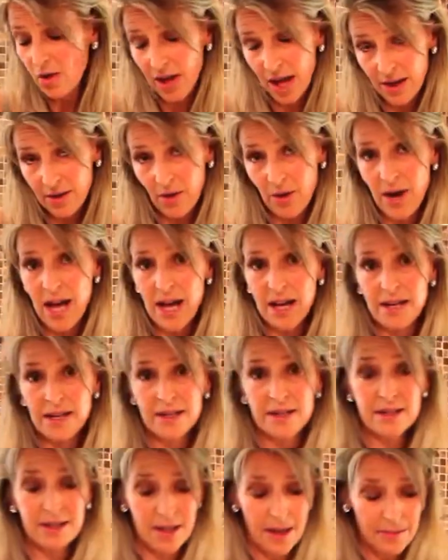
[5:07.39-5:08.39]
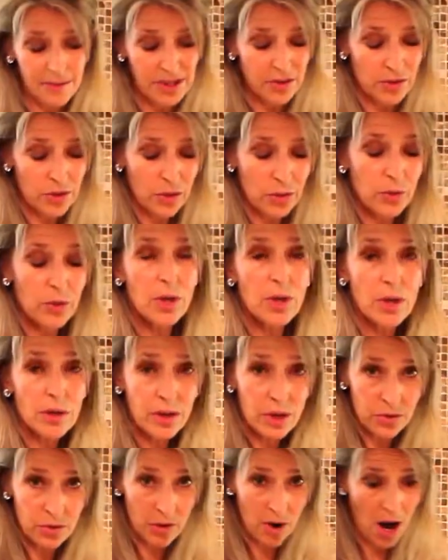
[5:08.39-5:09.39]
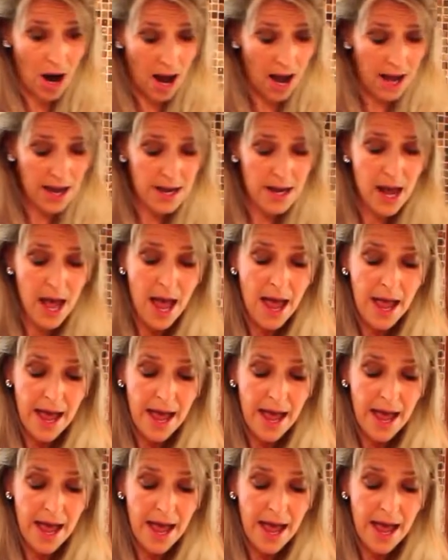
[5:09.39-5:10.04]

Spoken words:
okay, go ahead and substitute the dry.